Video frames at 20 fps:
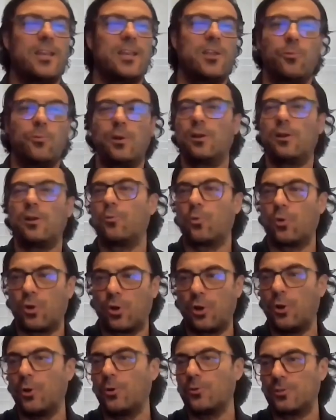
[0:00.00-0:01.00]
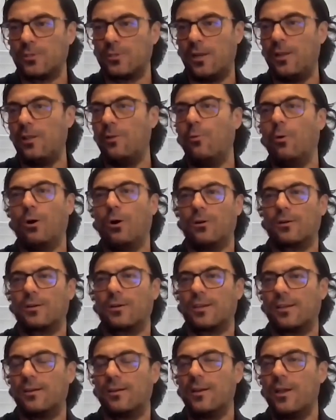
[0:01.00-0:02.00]
and it will closely
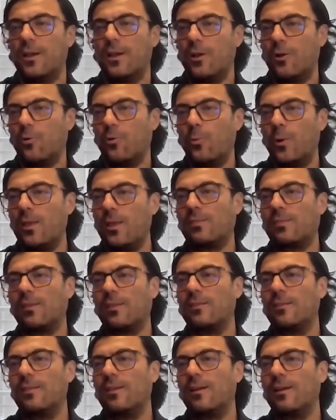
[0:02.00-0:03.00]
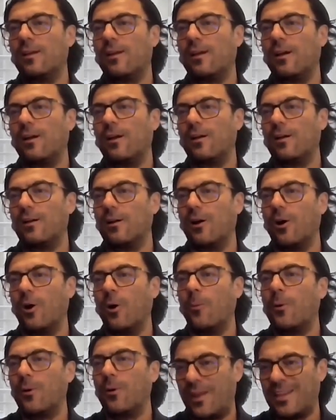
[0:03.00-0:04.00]
work with the
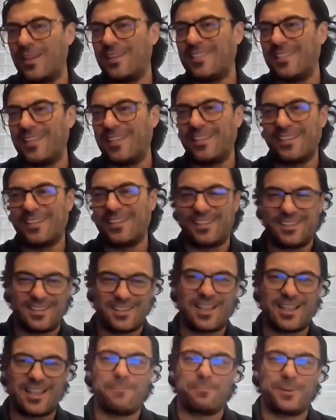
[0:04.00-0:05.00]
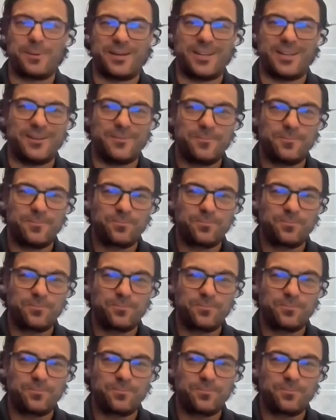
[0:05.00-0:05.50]
operating company.